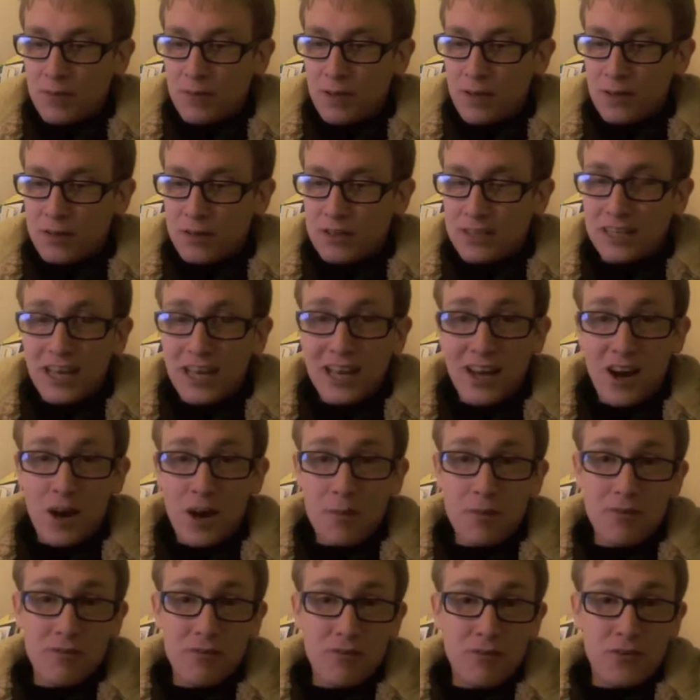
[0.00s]
Today I'll
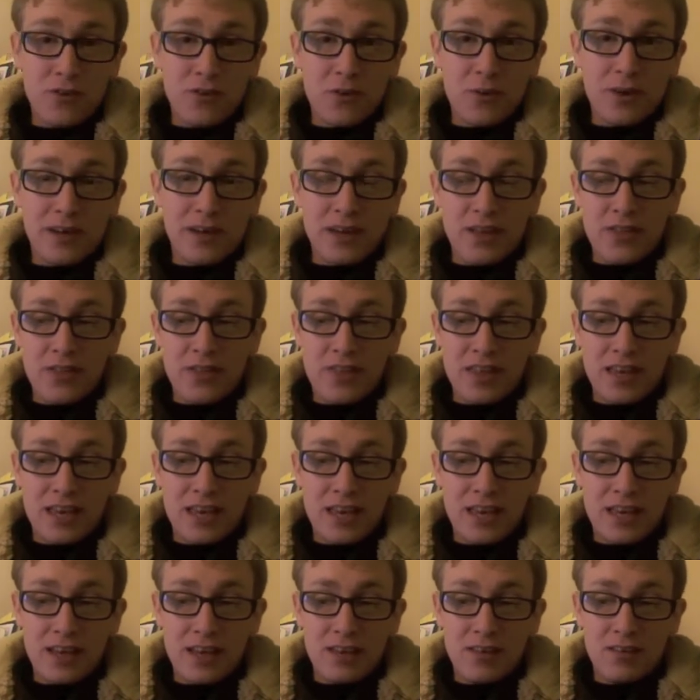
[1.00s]
be reviewing
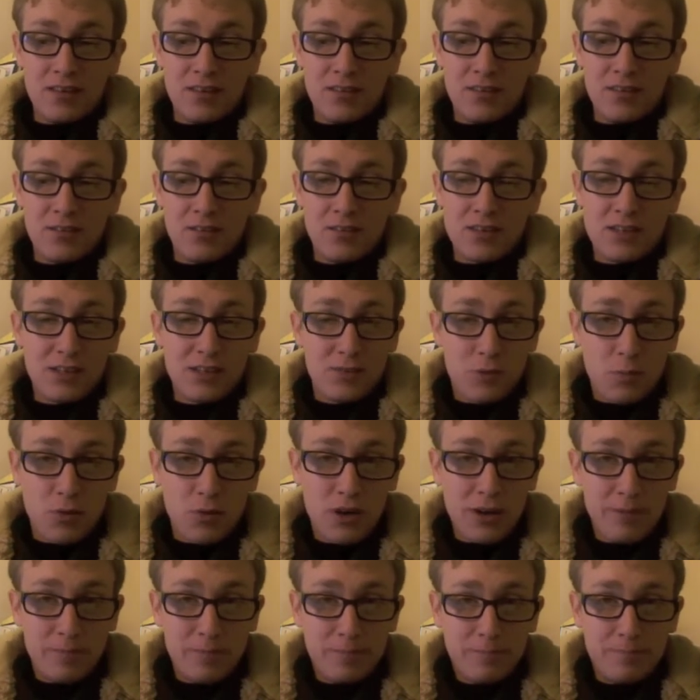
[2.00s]
the Silver
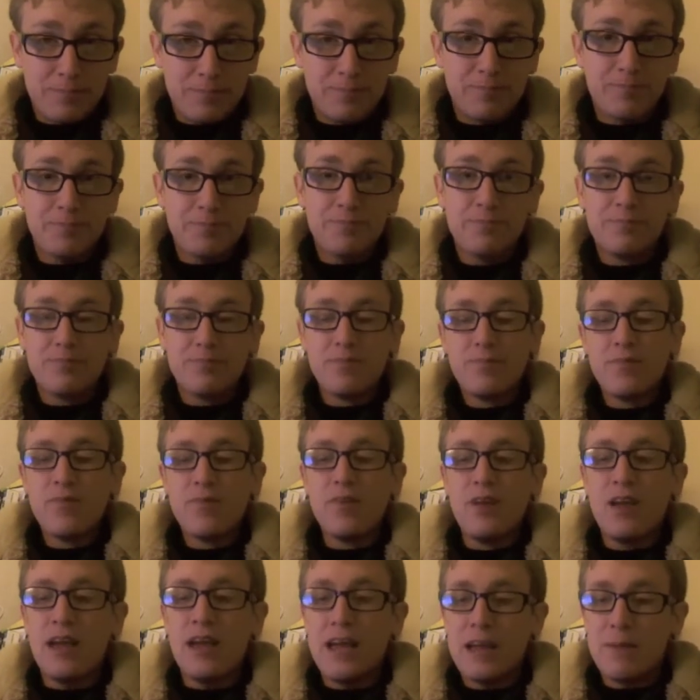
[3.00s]
Bullet,
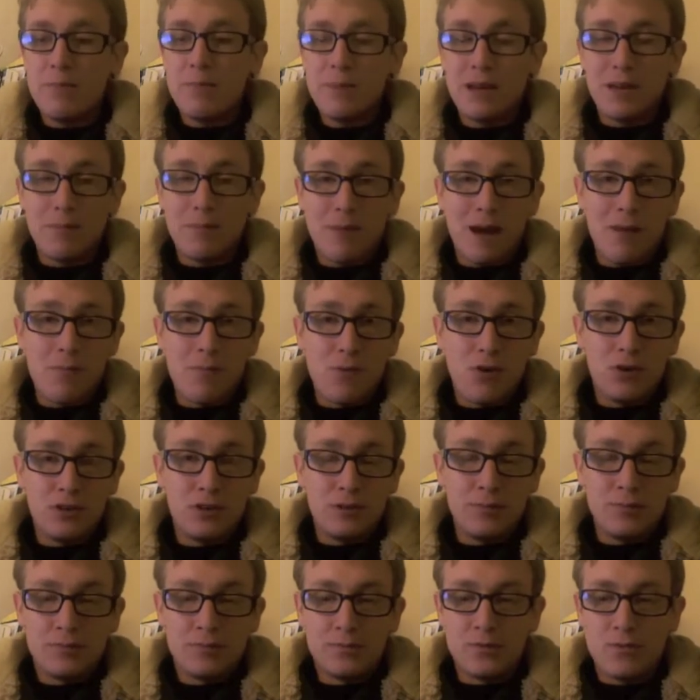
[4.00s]
a big bat mod
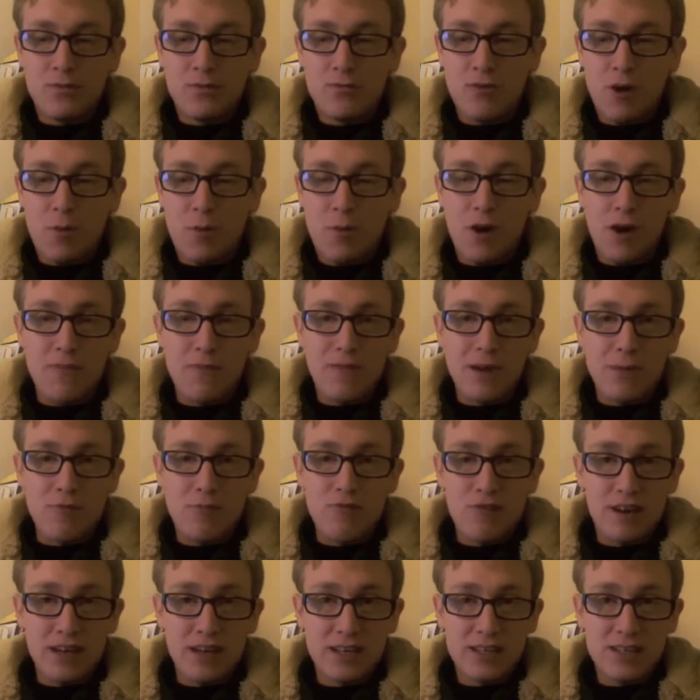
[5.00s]
from iVapor
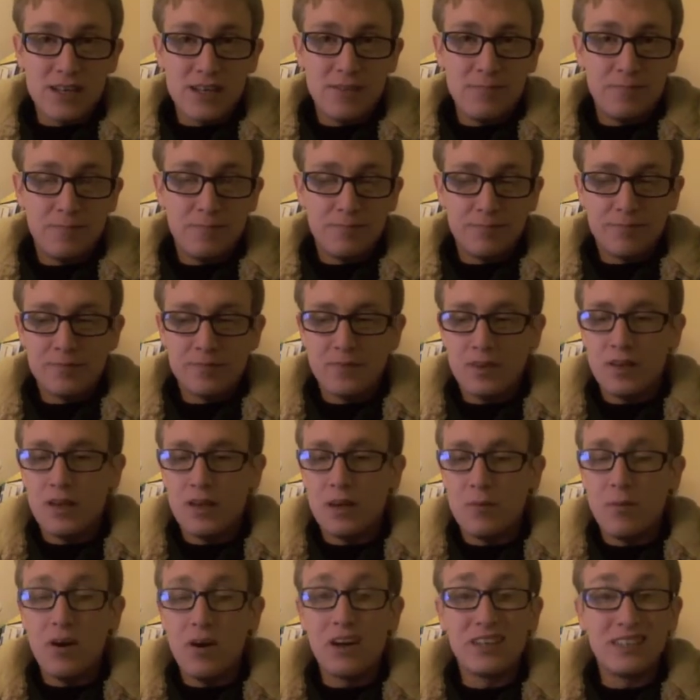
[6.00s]
Elixir.
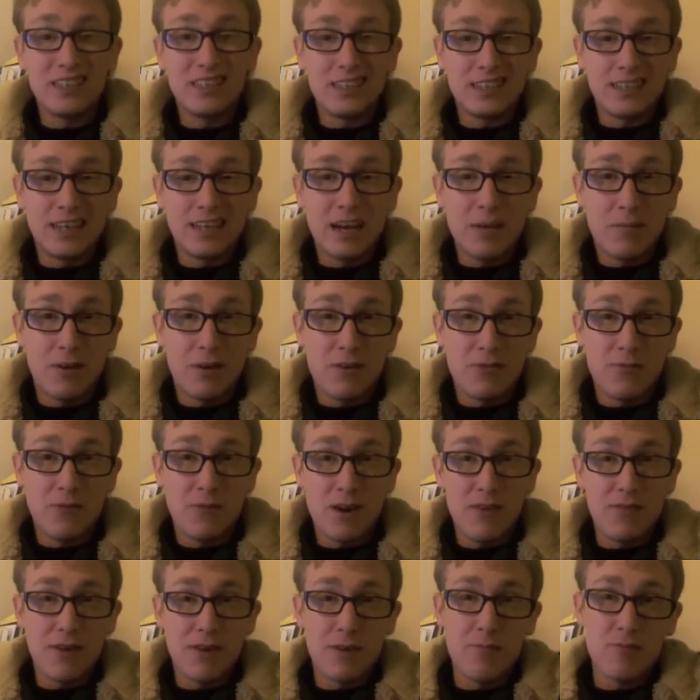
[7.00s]
I didn't get my
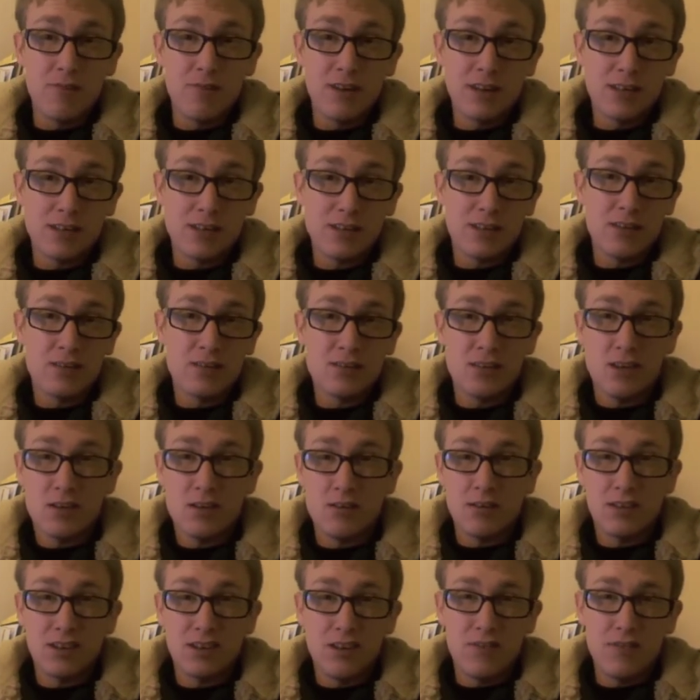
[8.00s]
Vapor Elixir, so
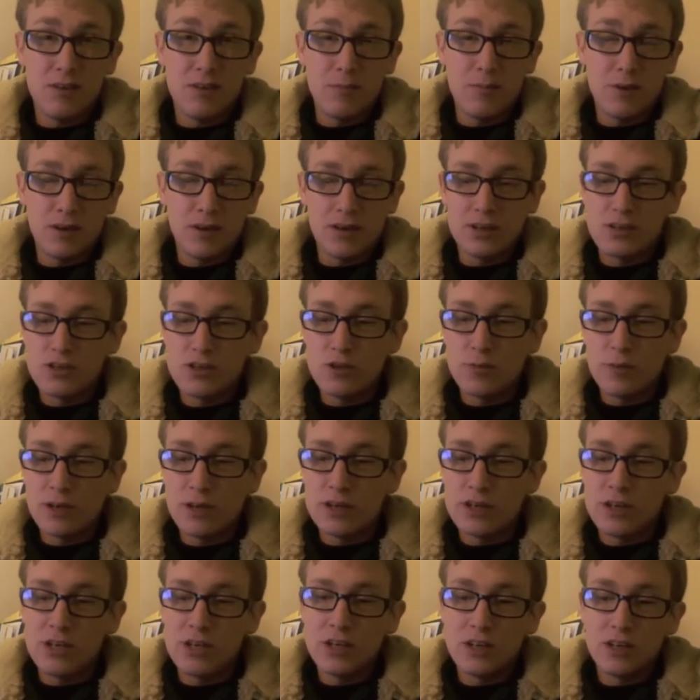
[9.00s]
I can't really plug it too much.
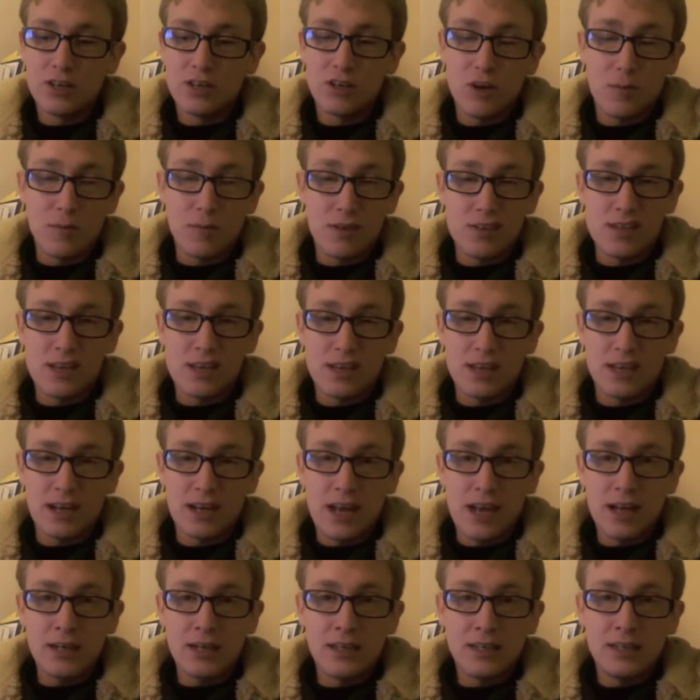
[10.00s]
Got mine second
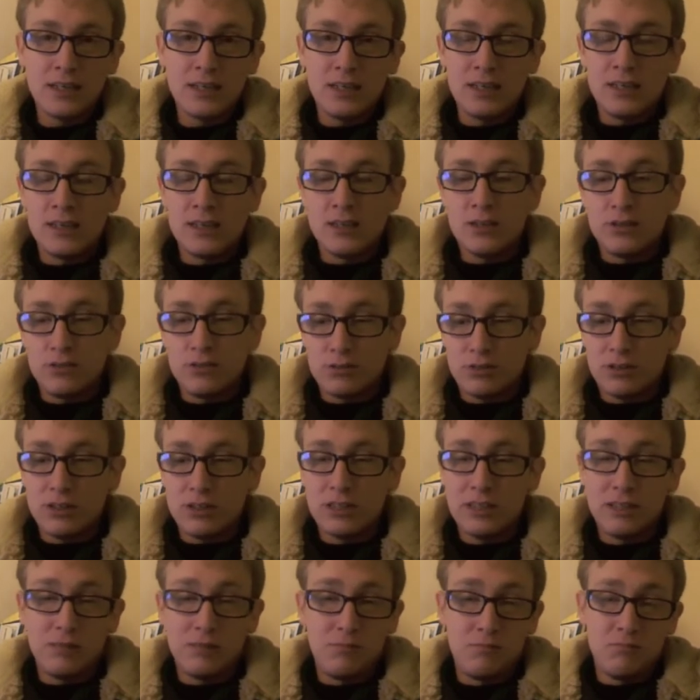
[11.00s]
hand. You'll
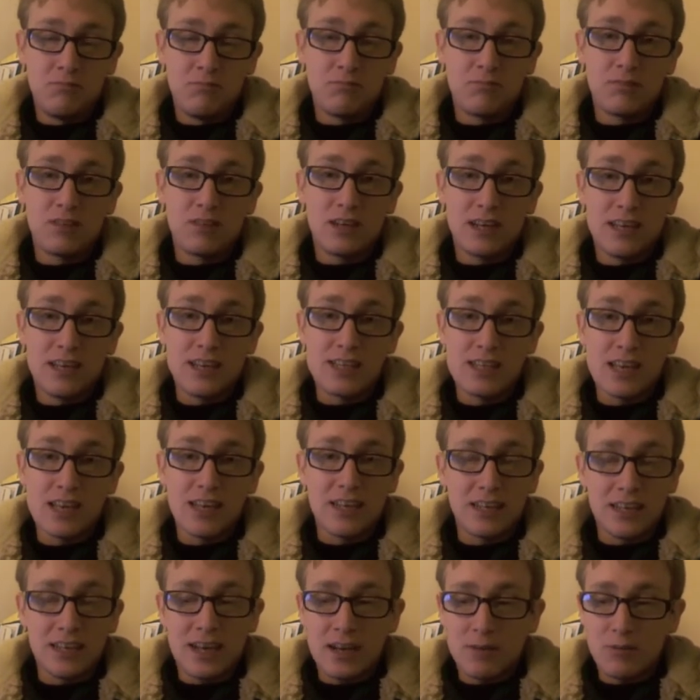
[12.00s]
see that it is
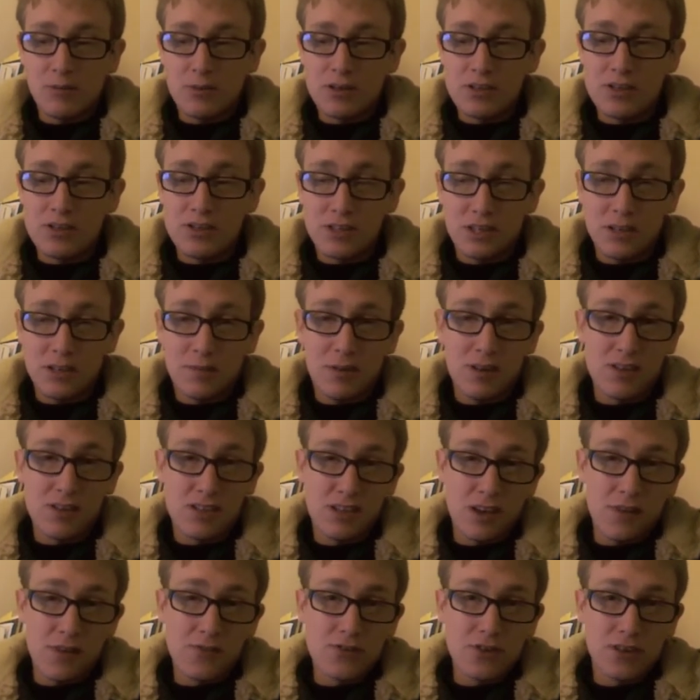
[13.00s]
second hand when you see the amount of
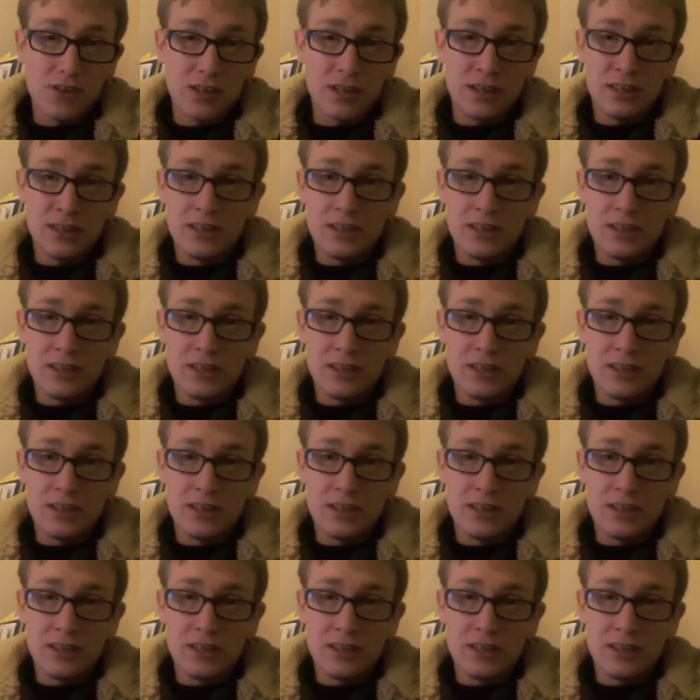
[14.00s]
scuffs on it.